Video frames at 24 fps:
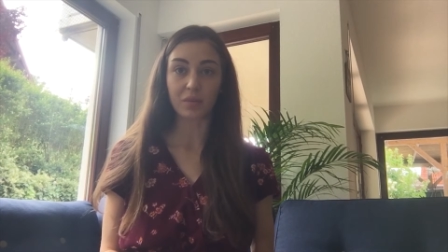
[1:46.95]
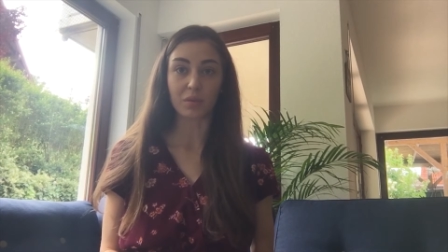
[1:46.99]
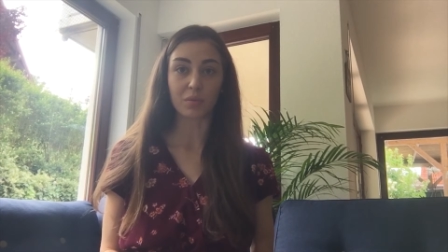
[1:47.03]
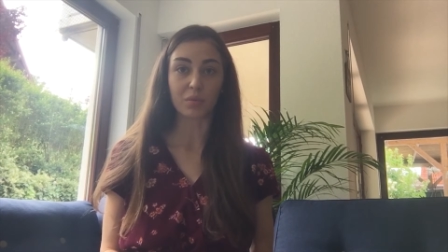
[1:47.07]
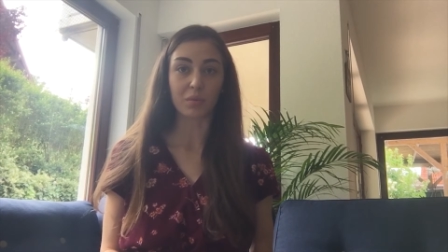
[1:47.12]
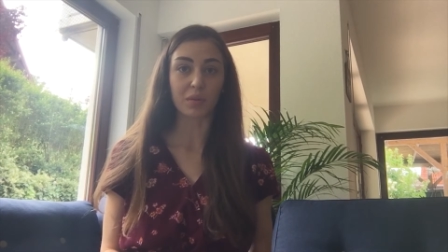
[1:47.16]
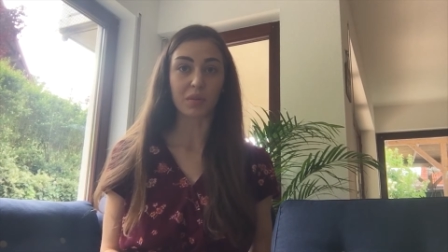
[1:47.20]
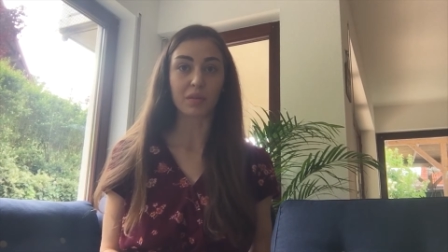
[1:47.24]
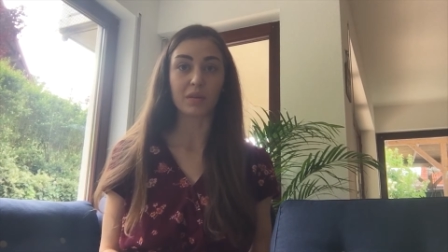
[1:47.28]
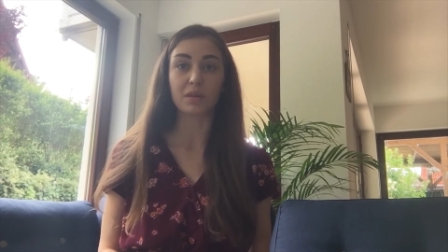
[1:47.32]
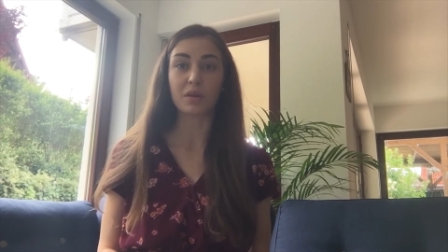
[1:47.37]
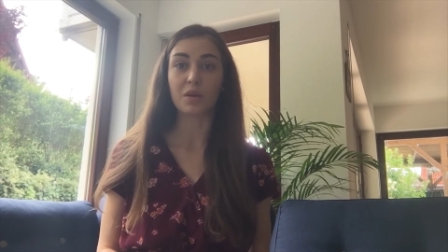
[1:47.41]
or
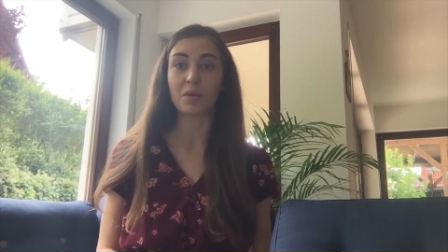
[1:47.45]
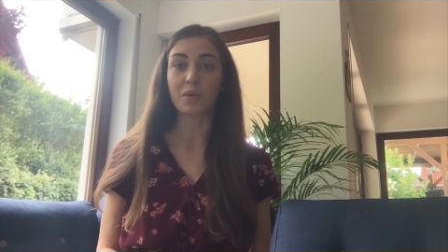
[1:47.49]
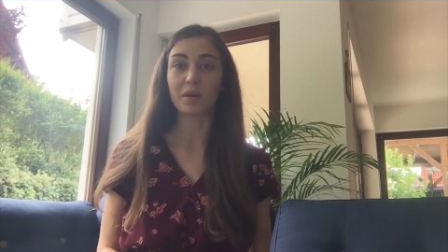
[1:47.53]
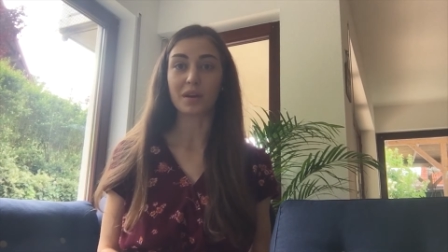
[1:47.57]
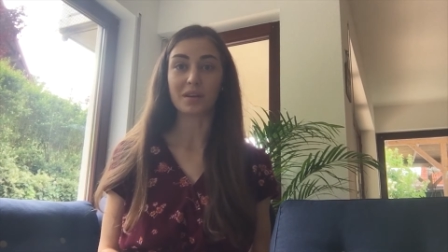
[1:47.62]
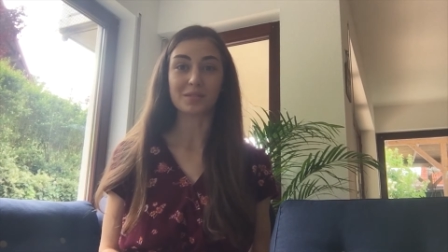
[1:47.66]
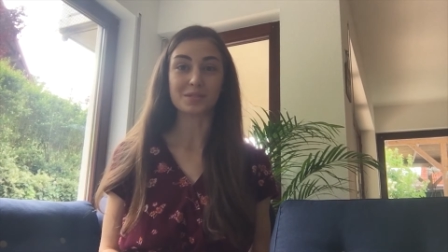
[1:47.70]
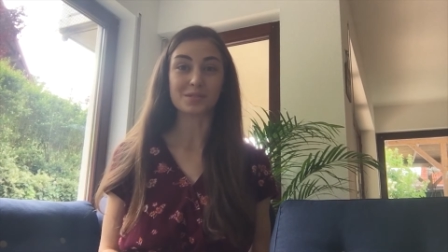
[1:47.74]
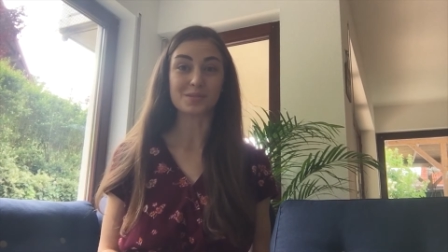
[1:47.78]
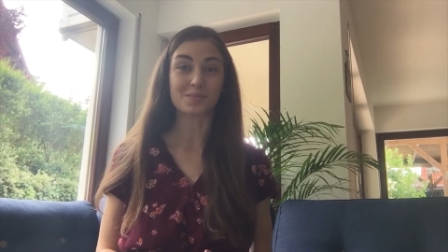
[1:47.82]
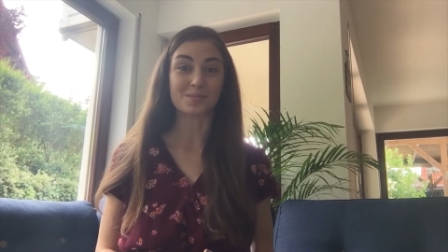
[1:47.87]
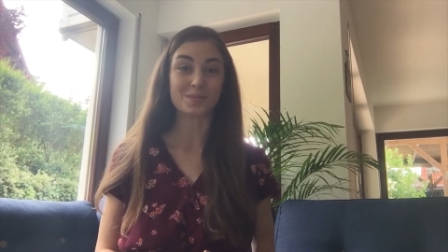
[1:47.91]
really no one
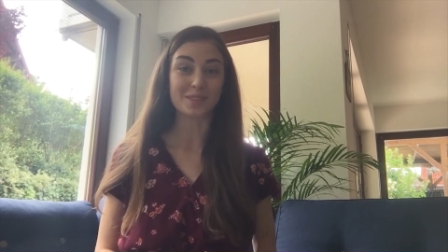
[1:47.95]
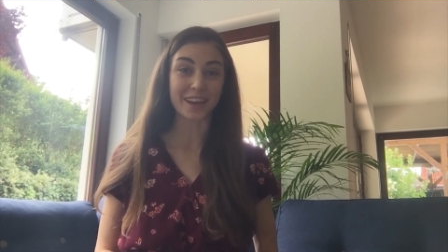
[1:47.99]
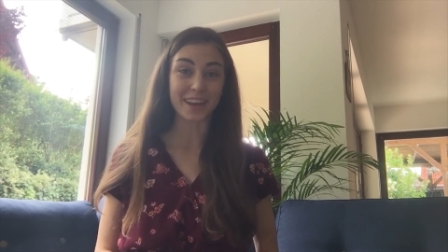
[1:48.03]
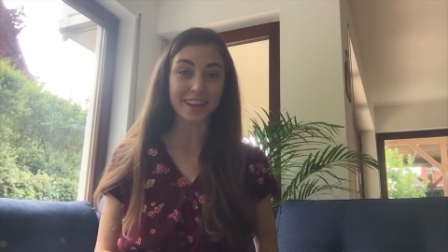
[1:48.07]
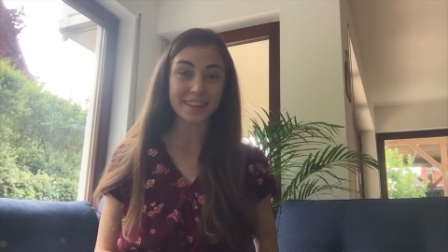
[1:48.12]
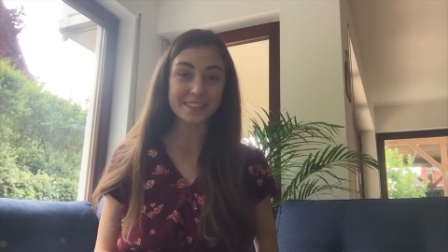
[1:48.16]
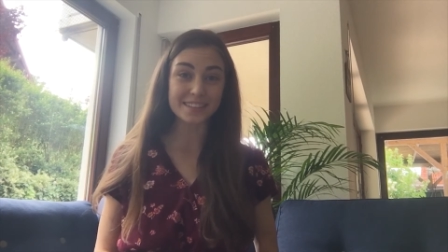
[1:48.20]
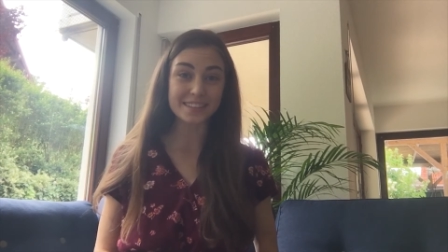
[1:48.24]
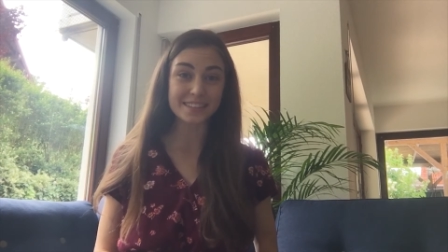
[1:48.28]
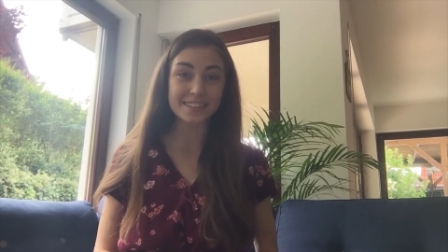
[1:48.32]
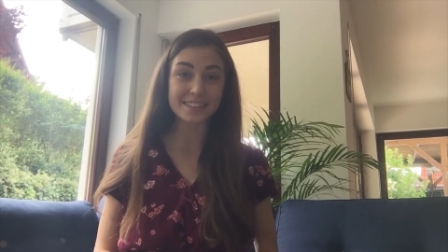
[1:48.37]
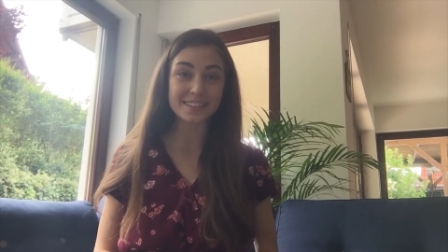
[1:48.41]
else from
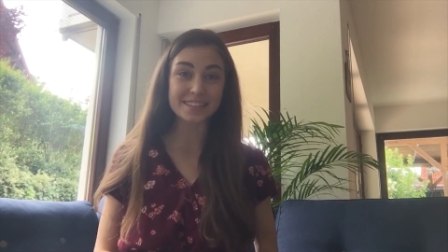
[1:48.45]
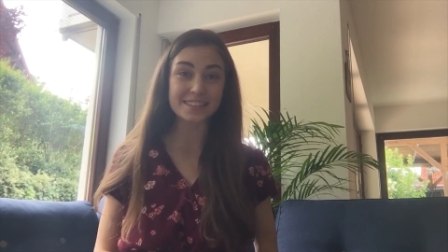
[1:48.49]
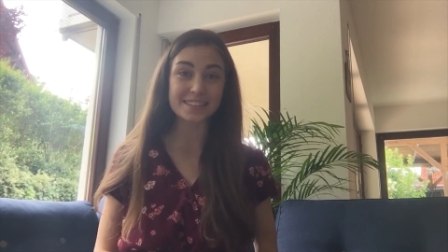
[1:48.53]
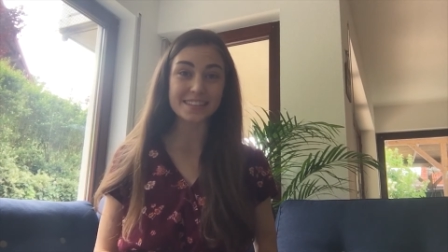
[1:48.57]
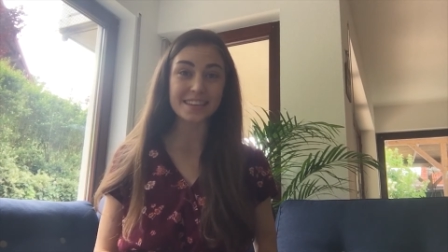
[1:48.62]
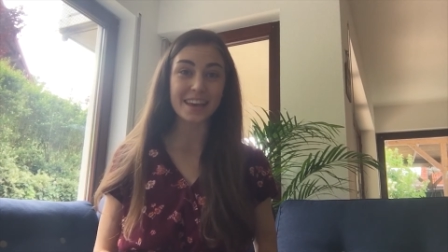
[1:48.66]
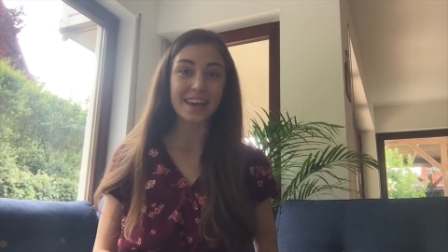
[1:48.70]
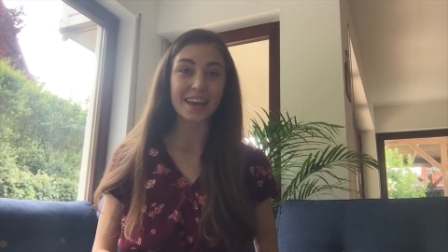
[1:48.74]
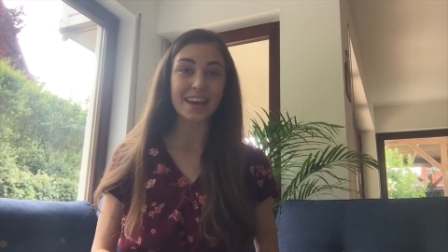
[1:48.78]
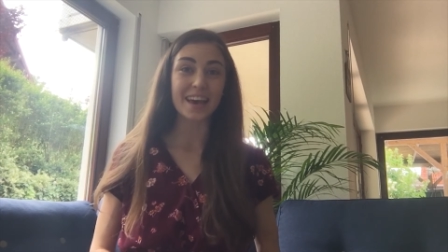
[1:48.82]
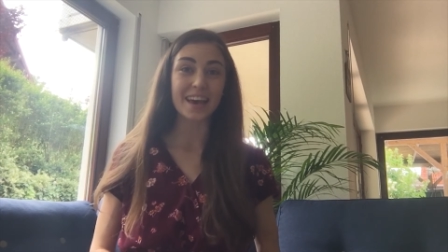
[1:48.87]
Texas